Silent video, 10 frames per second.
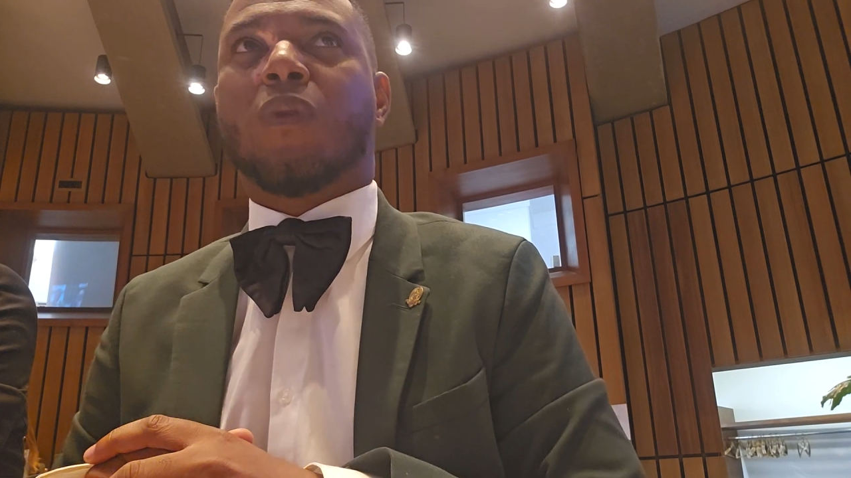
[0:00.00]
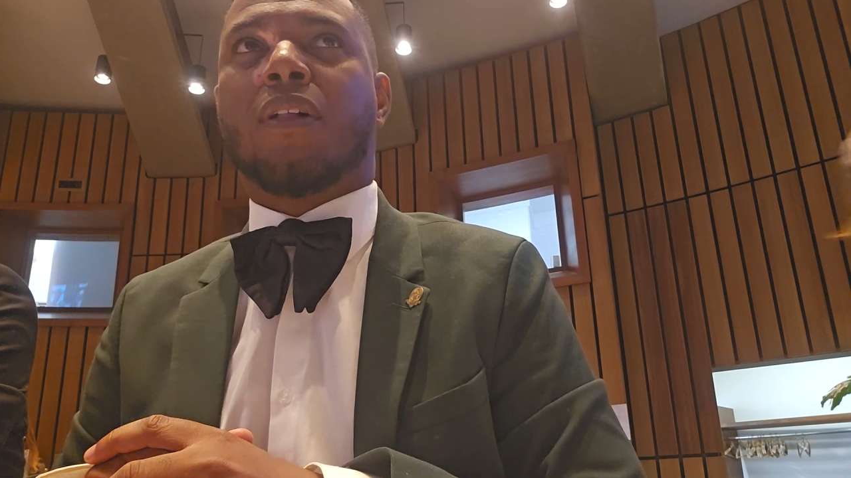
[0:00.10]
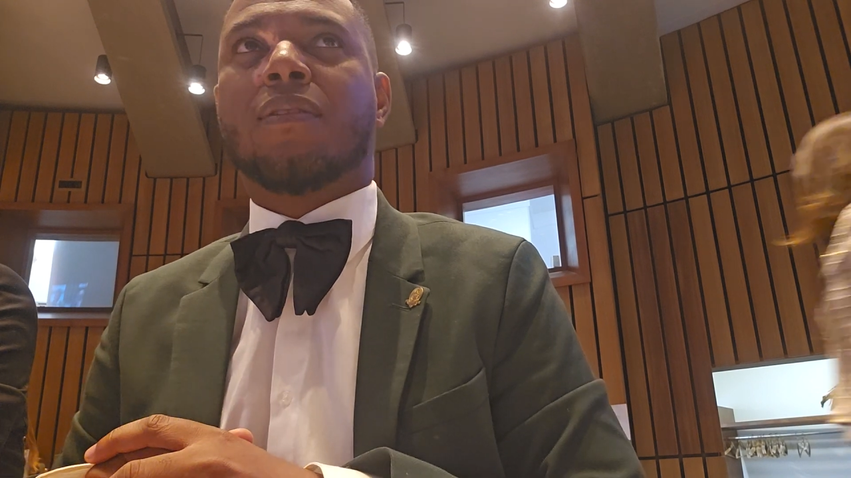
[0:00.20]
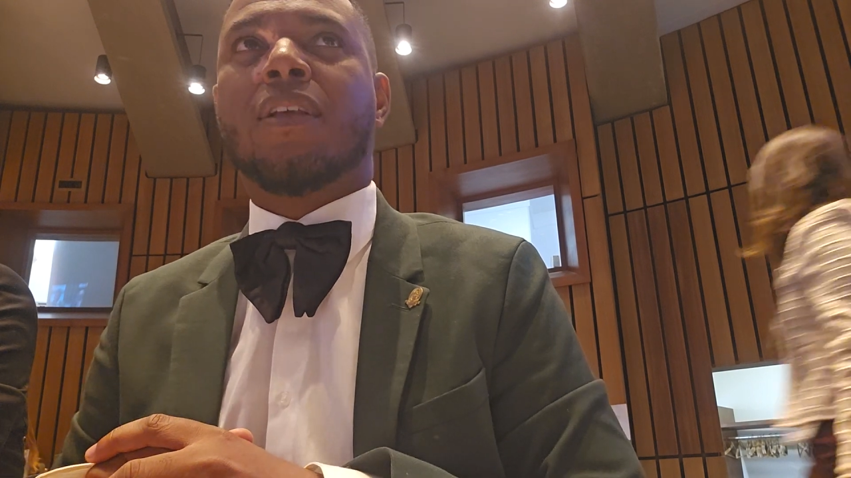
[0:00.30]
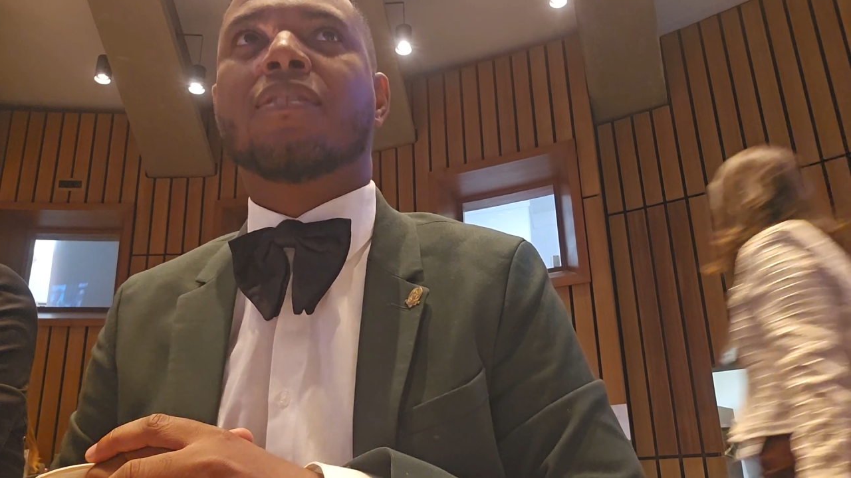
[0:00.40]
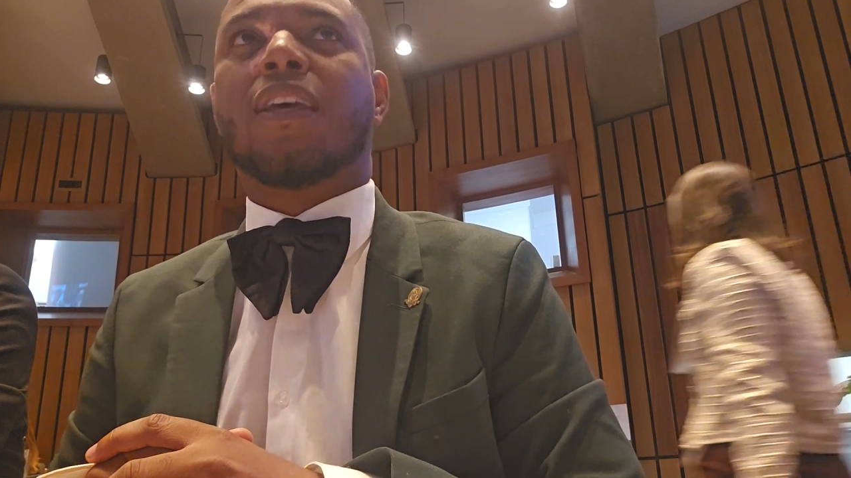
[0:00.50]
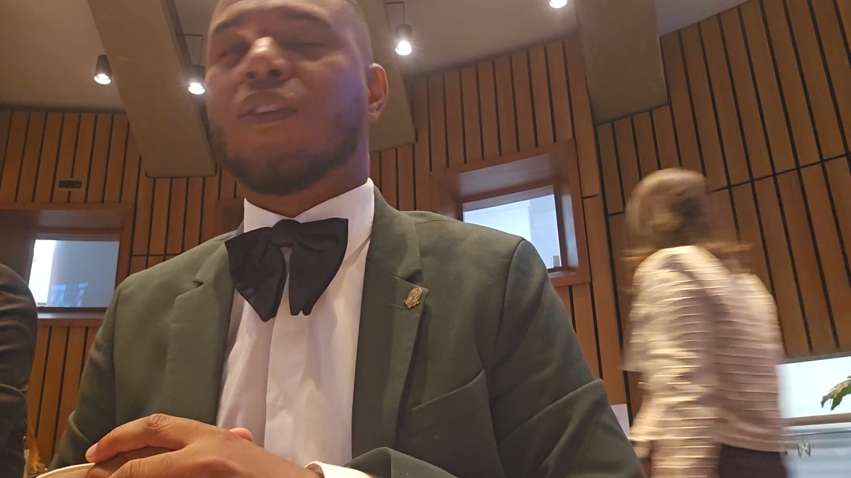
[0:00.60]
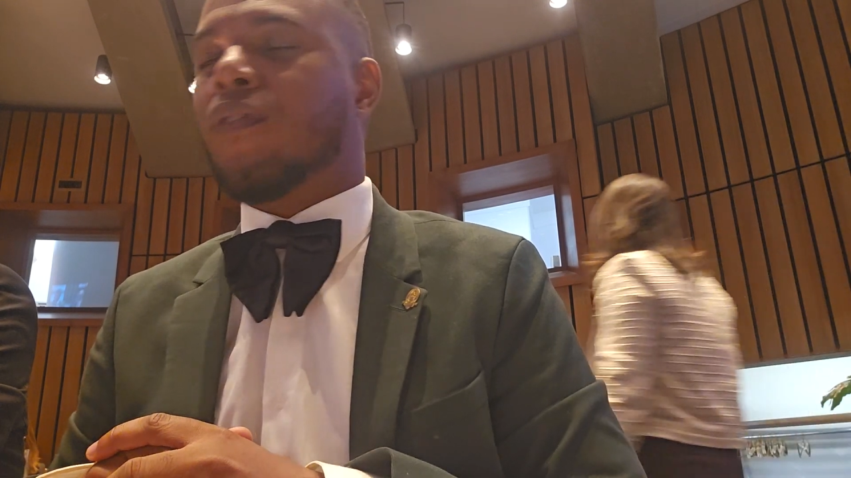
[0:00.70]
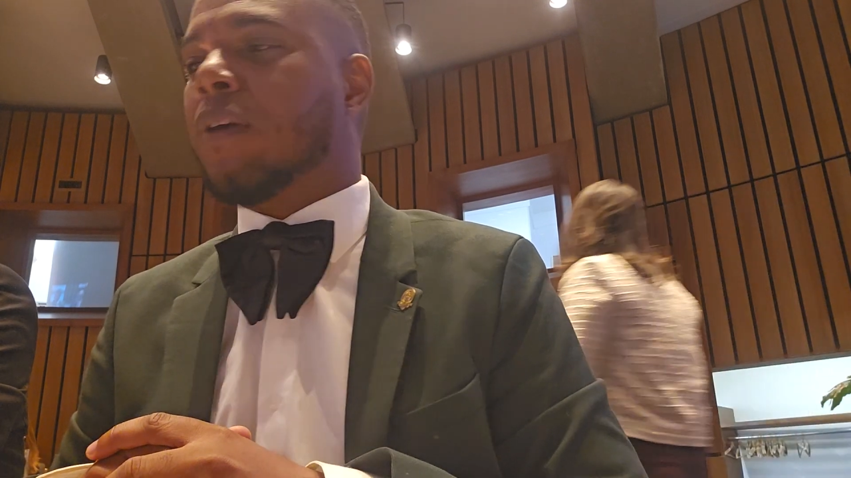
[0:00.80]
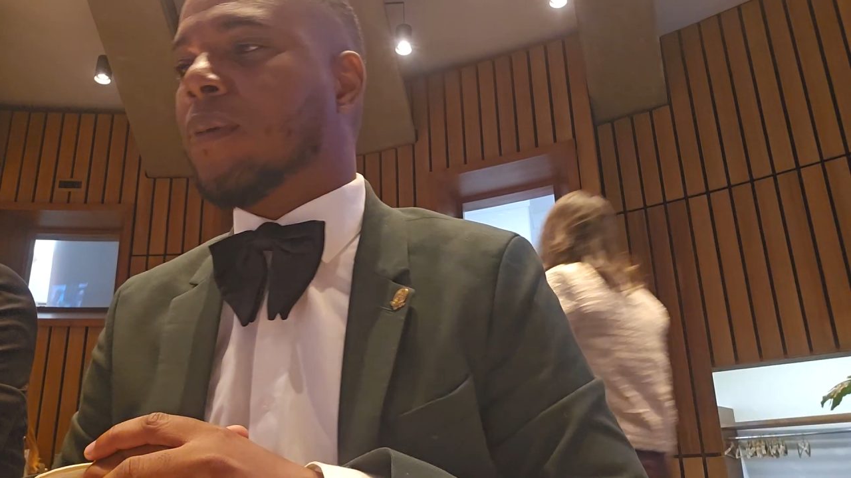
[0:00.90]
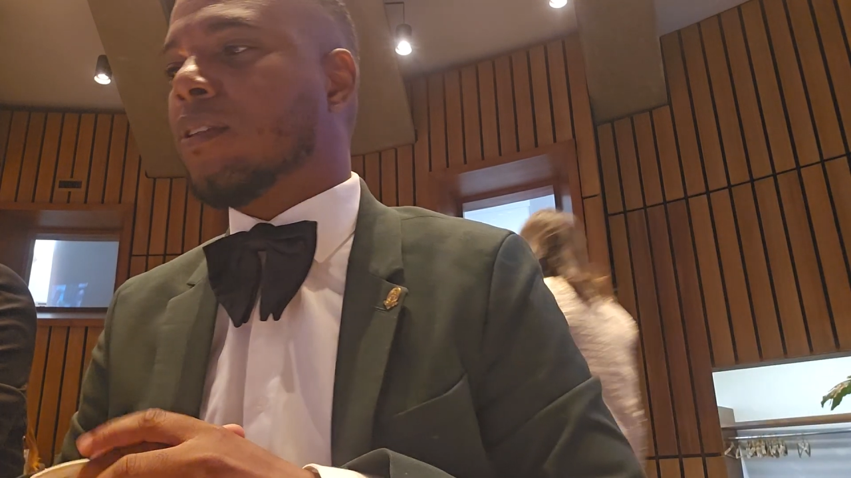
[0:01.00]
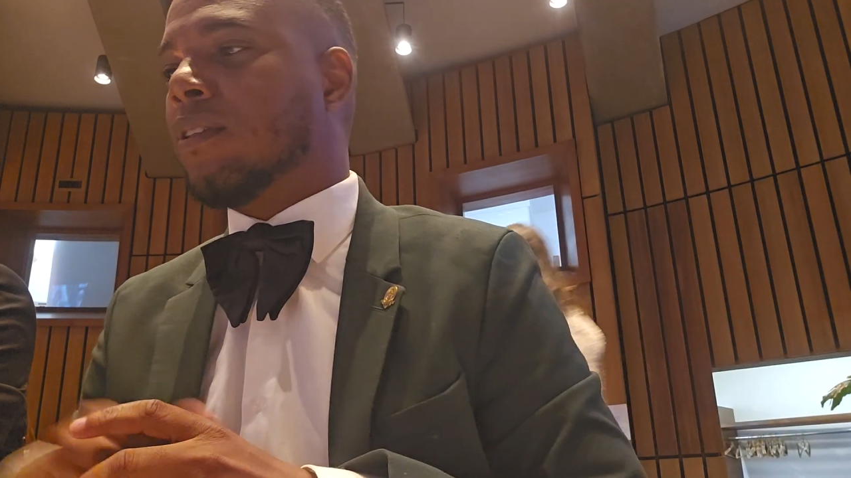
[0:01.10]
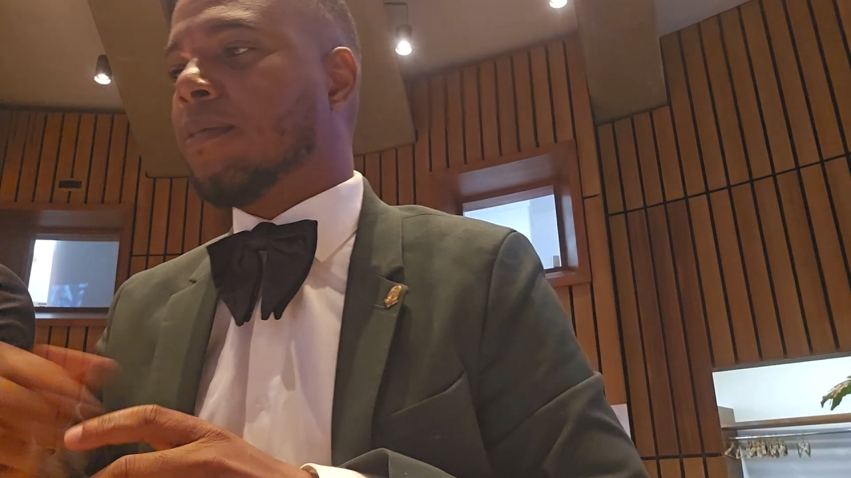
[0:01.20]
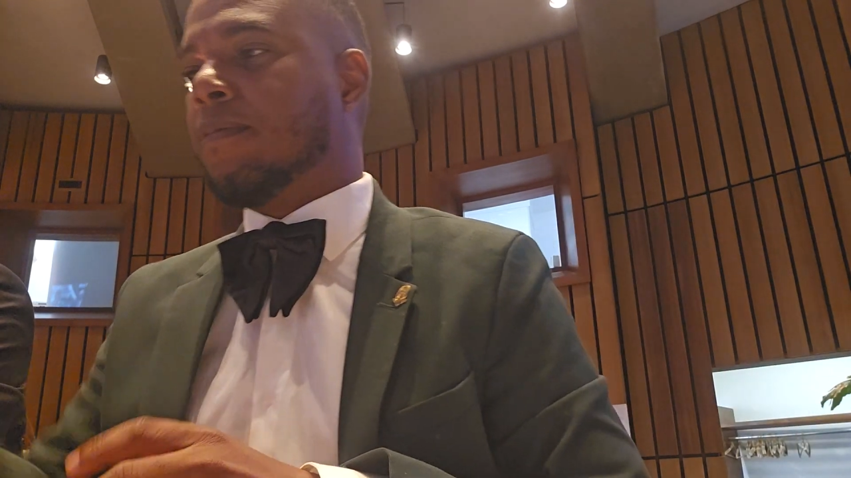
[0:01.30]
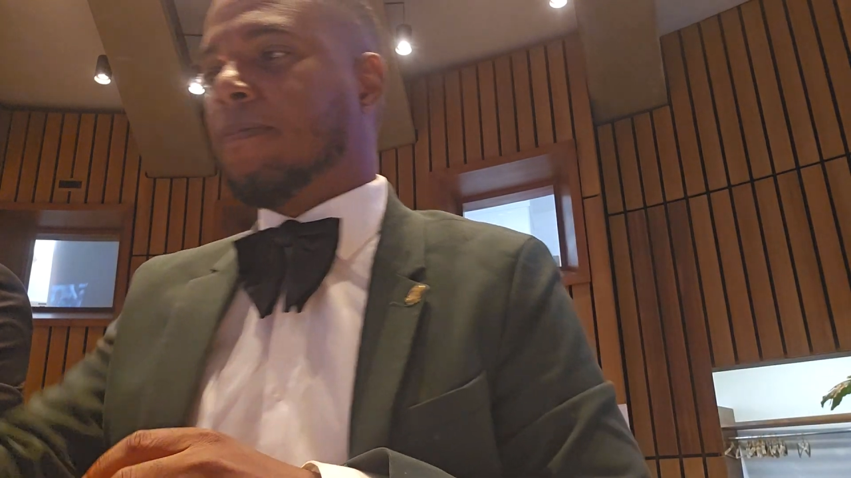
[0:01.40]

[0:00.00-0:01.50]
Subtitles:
well. Thank you very much.